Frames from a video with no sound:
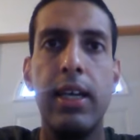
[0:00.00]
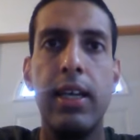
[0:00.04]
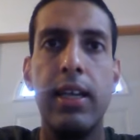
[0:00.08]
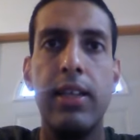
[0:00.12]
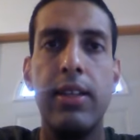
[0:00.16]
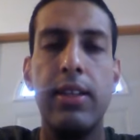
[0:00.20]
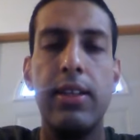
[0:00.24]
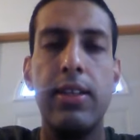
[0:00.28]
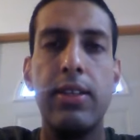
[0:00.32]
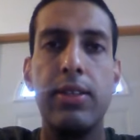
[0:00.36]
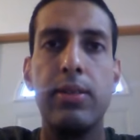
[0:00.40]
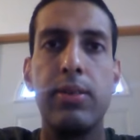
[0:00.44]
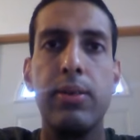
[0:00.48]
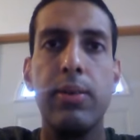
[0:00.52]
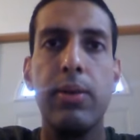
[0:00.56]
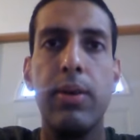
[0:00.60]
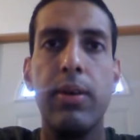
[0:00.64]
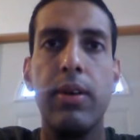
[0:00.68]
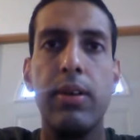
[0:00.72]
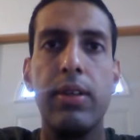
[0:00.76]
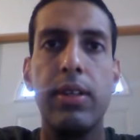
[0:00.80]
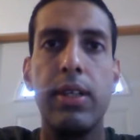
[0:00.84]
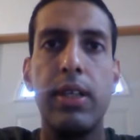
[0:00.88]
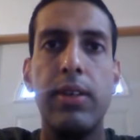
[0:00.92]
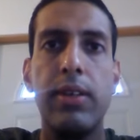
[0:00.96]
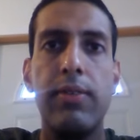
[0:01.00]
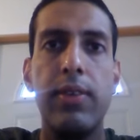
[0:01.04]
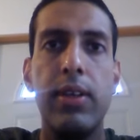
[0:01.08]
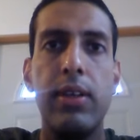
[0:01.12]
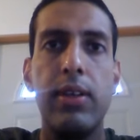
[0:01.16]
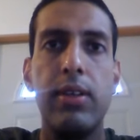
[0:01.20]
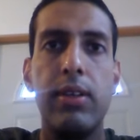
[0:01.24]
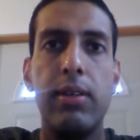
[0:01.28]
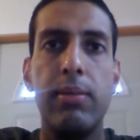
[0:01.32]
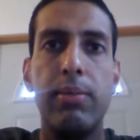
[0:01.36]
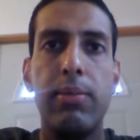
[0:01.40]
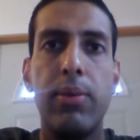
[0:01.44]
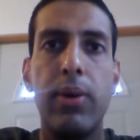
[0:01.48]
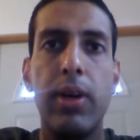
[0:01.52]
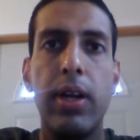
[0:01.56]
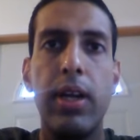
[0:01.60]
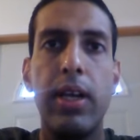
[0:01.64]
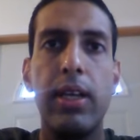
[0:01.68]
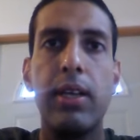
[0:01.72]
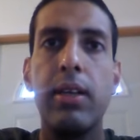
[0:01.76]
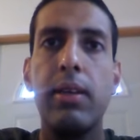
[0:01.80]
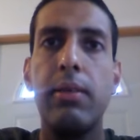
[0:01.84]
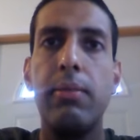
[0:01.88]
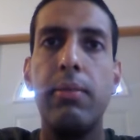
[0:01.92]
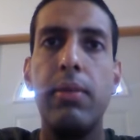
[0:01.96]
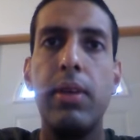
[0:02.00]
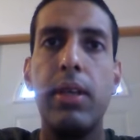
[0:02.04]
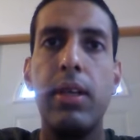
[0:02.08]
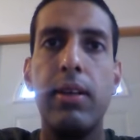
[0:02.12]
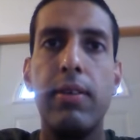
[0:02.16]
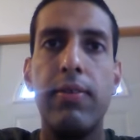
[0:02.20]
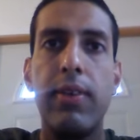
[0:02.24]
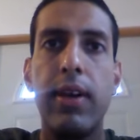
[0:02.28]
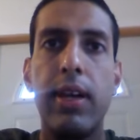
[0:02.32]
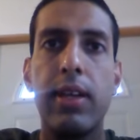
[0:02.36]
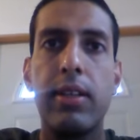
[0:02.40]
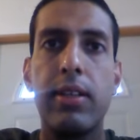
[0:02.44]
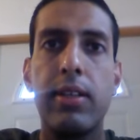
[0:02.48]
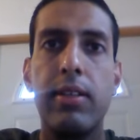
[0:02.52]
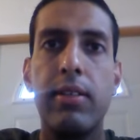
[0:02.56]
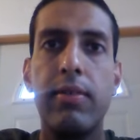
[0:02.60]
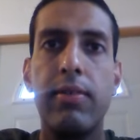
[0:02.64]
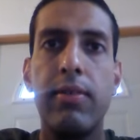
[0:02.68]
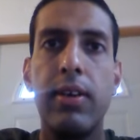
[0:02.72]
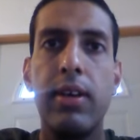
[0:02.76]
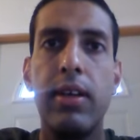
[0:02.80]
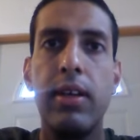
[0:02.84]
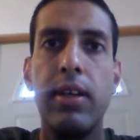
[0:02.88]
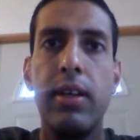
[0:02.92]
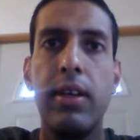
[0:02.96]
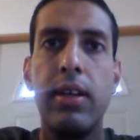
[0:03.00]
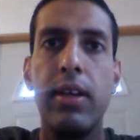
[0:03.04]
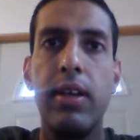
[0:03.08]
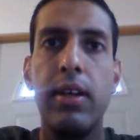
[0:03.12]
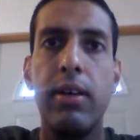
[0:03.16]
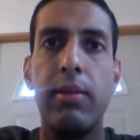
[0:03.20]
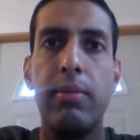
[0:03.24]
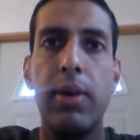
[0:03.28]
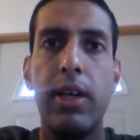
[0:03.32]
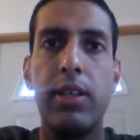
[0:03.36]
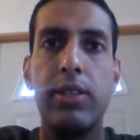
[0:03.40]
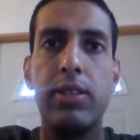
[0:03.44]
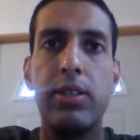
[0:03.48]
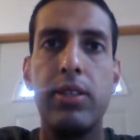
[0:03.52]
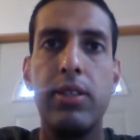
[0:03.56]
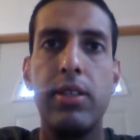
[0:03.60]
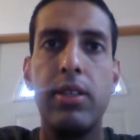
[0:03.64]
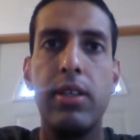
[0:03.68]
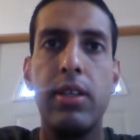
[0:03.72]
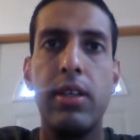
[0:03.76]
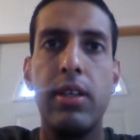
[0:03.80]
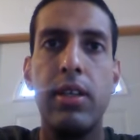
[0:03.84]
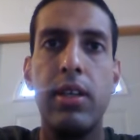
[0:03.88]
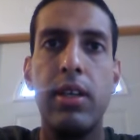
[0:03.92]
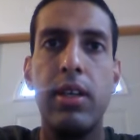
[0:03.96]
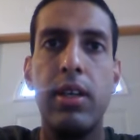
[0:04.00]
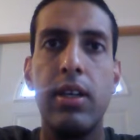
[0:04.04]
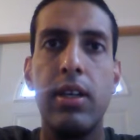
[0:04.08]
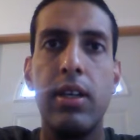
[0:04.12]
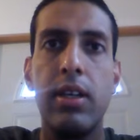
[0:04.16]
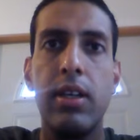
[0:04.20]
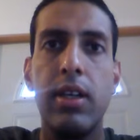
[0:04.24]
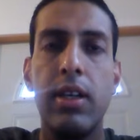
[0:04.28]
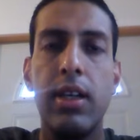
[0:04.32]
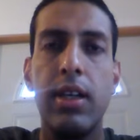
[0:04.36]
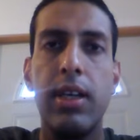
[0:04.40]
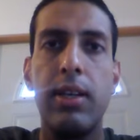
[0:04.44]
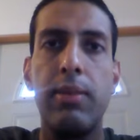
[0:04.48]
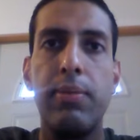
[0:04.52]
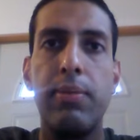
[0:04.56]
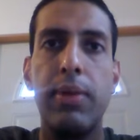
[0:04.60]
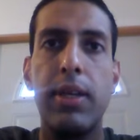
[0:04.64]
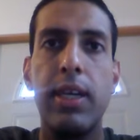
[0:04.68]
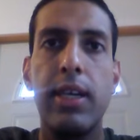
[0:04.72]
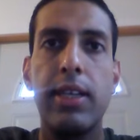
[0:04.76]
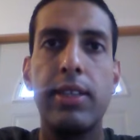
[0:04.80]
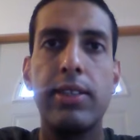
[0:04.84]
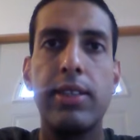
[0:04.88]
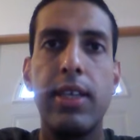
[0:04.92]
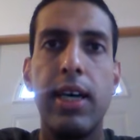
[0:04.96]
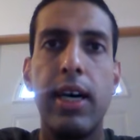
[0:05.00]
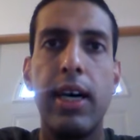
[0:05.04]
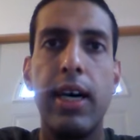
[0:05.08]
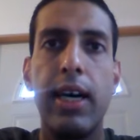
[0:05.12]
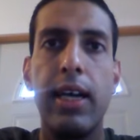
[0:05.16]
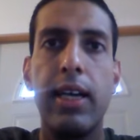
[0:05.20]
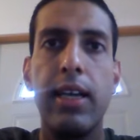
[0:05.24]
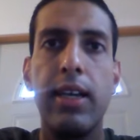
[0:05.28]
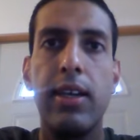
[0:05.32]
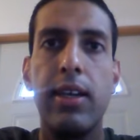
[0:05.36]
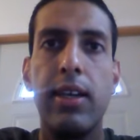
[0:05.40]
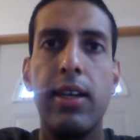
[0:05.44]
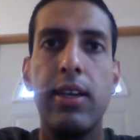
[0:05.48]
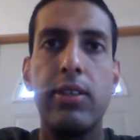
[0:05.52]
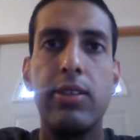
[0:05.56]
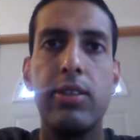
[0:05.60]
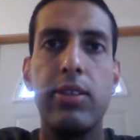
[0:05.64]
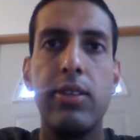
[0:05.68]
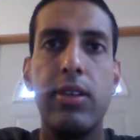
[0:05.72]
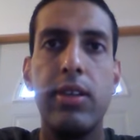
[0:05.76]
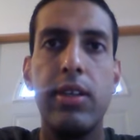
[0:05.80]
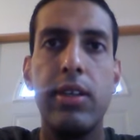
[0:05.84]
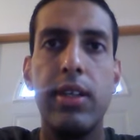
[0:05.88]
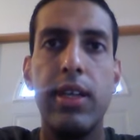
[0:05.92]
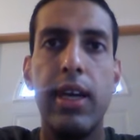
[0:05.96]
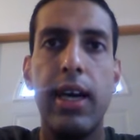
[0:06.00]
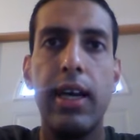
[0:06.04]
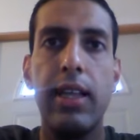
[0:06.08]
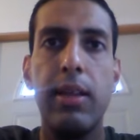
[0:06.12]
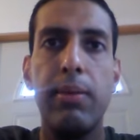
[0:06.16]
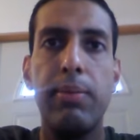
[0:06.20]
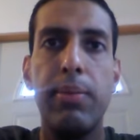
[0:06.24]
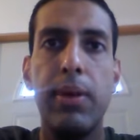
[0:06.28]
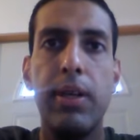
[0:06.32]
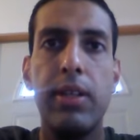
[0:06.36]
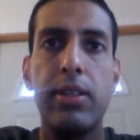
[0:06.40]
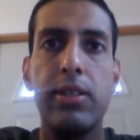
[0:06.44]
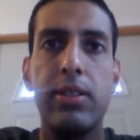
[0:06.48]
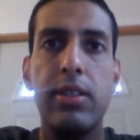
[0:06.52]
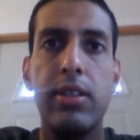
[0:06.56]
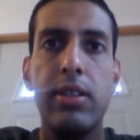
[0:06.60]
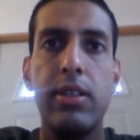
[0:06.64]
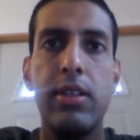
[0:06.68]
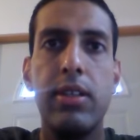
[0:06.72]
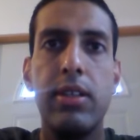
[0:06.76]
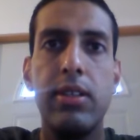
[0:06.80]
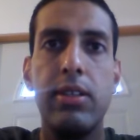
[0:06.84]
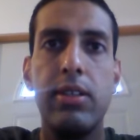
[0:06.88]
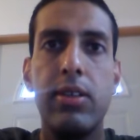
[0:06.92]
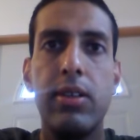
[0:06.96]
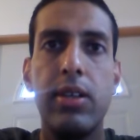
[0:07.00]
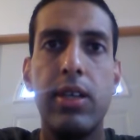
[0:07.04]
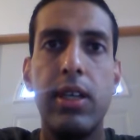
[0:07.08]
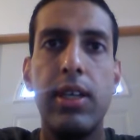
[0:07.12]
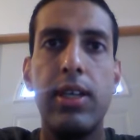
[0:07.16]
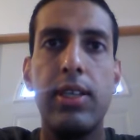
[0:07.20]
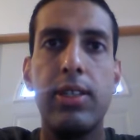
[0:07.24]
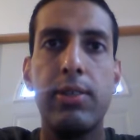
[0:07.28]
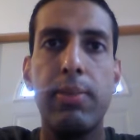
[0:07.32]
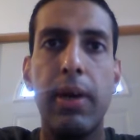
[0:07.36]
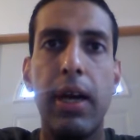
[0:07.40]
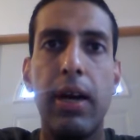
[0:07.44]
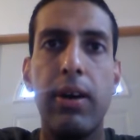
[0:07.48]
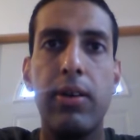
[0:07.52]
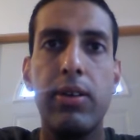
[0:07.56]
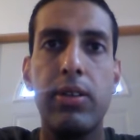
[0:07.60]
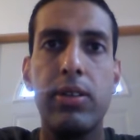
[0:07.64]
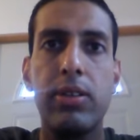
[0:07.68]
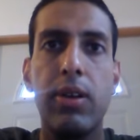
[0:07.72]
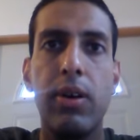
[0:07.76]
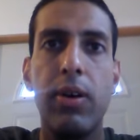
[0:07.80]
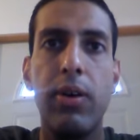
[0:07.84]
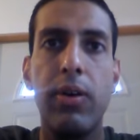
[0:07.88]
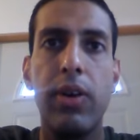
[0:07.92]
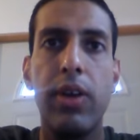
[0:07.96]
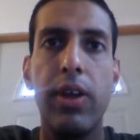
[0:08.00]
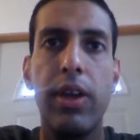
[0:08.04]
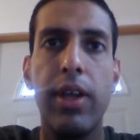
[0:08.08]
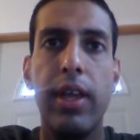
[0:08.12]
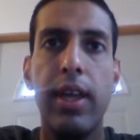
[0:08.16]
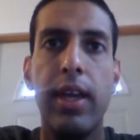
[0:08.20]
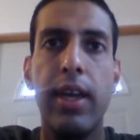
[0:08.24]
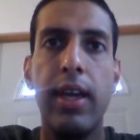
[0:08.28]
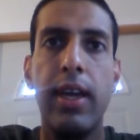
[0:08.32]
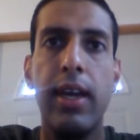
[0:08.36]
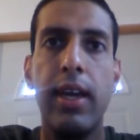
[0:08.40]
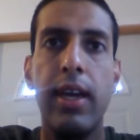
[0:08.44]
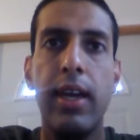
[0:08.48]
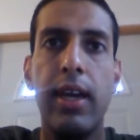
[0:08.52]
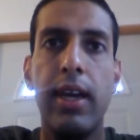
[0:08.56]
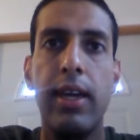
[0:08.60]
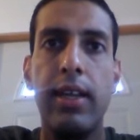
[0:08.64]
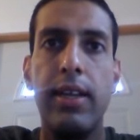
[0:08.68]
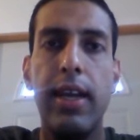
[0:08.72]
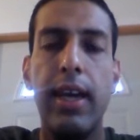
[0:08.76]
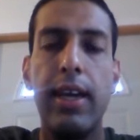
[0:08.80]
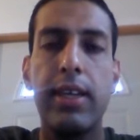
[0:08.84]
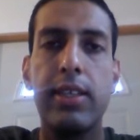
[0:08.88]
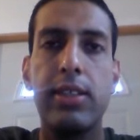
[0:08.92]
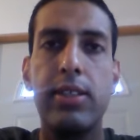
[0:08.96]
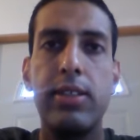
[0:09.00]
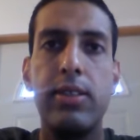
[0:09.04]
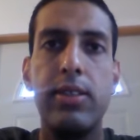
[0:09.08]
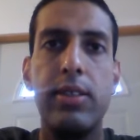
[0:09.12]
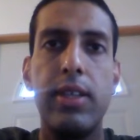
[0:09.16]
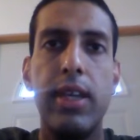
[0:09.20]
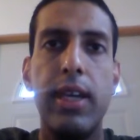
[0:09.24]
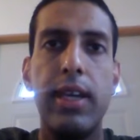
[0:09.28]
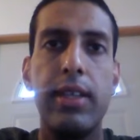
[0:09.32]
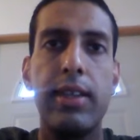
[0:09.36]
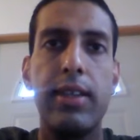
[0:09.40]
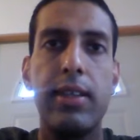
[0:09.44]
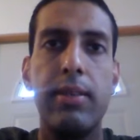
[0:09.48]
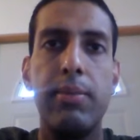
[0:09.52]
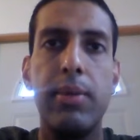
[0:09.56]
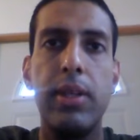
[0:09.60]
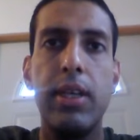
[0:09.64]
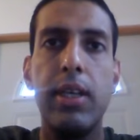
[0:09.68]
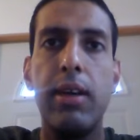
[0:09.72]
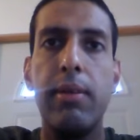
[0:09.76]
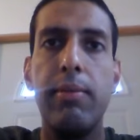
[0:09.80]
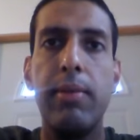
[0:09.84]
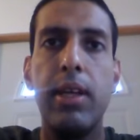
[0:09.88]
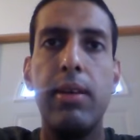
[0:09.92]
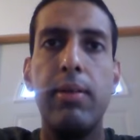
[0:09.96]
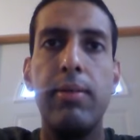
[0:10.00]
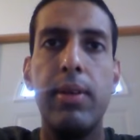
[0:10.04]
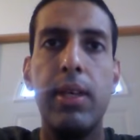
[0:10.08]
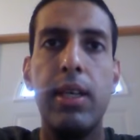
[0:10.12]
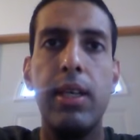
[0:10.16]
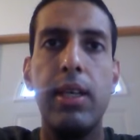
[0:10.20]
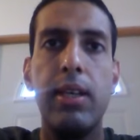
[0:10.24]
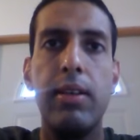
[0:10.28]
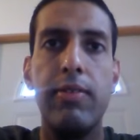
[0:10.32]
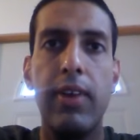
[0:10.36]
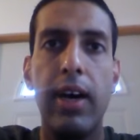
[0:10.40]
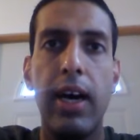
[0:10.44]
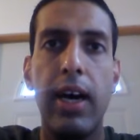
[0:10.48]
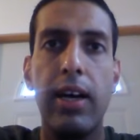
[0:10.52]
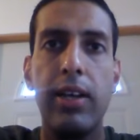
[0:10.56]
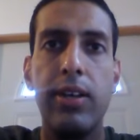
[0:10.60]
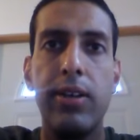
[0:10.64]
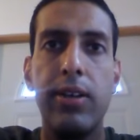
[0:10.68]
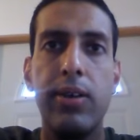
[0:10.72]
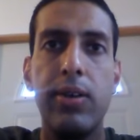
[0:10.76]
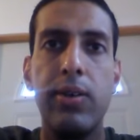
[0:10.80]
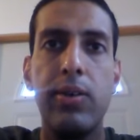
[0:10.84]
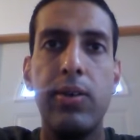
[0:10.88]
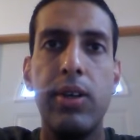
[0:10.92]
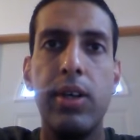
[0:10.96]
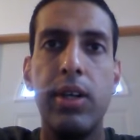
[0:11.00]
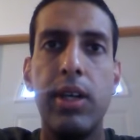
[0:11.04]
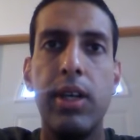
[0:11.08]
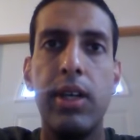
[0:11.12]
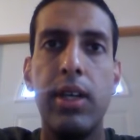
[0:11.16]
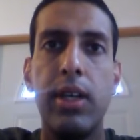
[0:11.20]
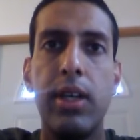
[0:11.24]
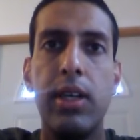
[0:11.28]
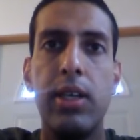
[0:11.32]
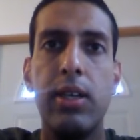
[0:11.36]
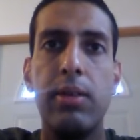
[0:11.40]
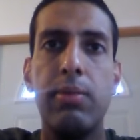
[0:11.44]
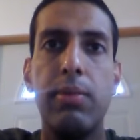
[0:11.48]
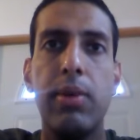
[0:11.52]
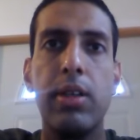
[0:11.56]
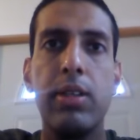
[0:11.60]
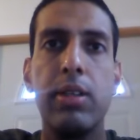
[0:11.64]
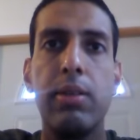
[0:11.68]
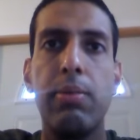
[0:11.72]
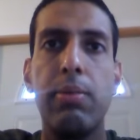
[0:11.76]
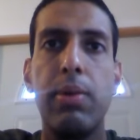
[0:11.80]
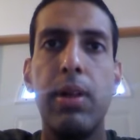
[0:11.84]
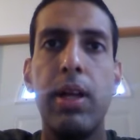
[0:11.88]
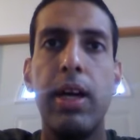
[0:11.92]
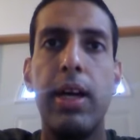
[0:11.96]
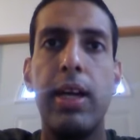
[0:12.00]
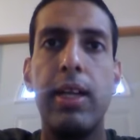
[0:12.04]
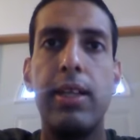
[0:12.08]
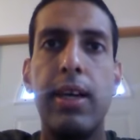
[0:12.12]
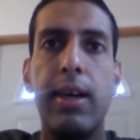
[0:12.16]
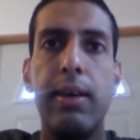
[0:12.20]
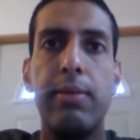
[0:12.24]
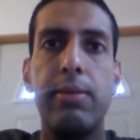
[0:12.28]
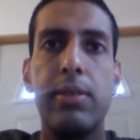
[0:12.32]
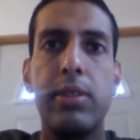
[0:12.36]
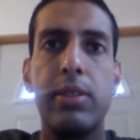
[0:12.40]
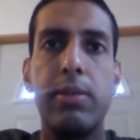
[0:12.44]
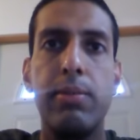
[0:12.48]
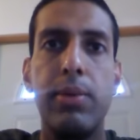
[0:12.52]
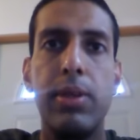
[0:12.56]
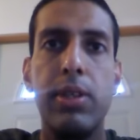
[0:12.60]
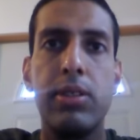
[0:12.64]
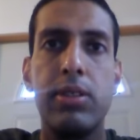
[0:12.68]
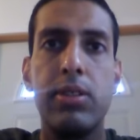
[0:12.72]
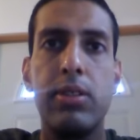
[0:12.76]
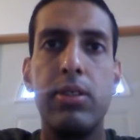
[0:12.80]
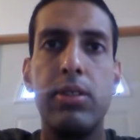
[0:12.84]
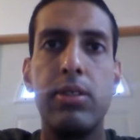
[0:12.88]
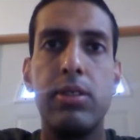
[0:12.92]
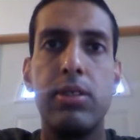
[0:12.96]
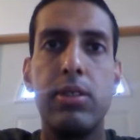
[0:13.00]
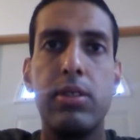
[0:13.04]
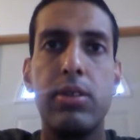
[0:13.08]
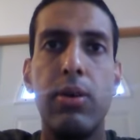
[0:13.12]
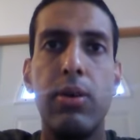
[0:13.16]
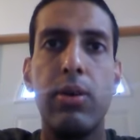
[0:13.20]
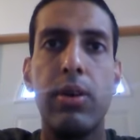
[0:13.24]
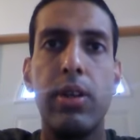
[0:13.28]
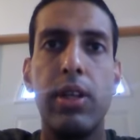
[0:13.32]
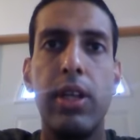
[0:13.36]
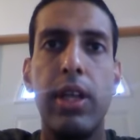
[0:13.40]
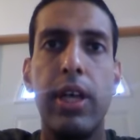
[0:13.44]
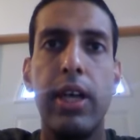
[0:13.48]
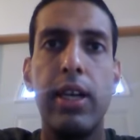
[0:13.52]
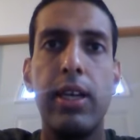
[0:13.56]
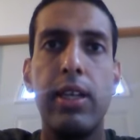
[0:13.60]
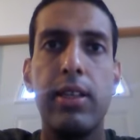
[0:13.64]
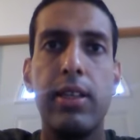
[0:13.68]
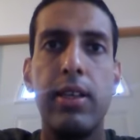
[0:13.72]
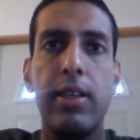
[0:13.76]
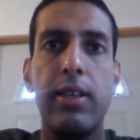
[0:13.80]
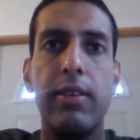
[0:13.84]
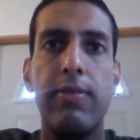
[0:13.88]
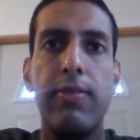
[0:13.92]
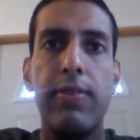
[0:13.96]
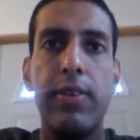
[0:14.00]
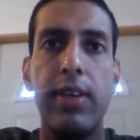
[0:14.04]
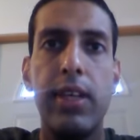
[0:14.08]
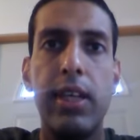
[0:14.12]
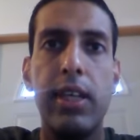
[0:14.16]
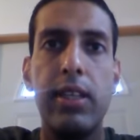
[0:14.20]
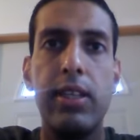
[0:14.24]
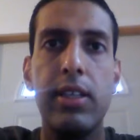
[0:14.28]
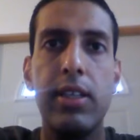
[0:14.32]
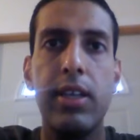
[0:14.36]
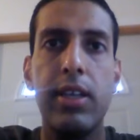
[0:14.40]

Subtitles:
This will give you the brake mean effective pressure in PSI exerted on the piston during each power stroke. Next, you take the BMEP value, you multiply it times the piston stroke length in feet,